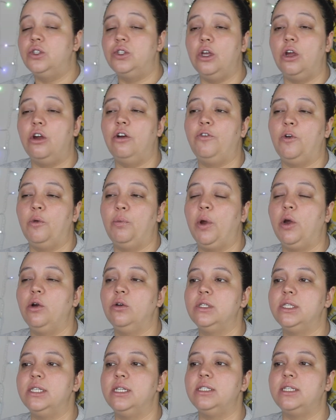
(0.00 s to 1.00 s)
So for
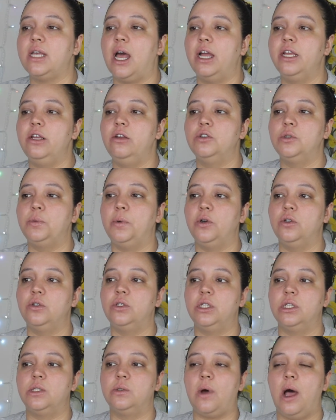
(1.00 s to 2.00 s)
Post-its, I use
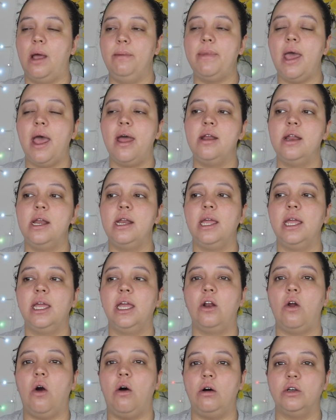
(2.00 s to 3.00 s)
Post-its while I'm editing
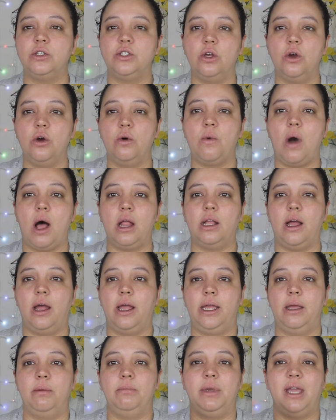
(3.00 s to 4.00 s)
and also while I
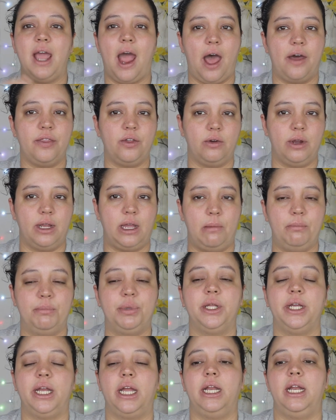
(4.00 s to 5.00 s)
am gathering and
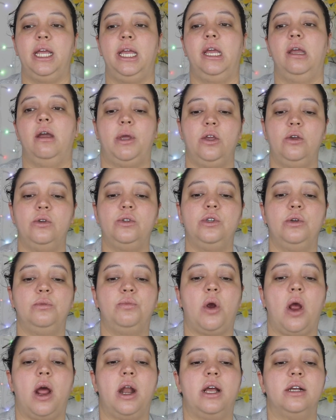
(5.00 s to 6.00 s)
planning my YouTube
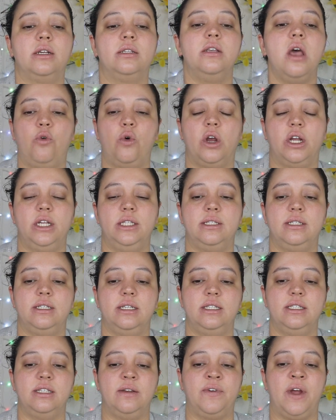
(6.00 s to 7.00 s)
products. For
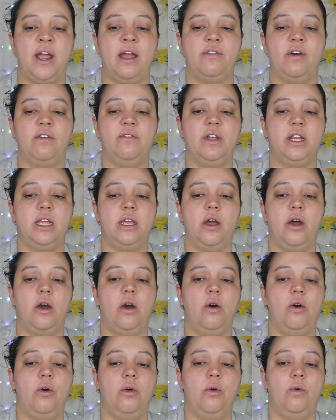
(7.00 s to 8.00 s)
instance, if I have a
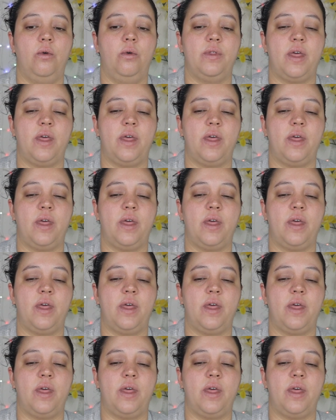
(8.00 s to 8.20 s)
video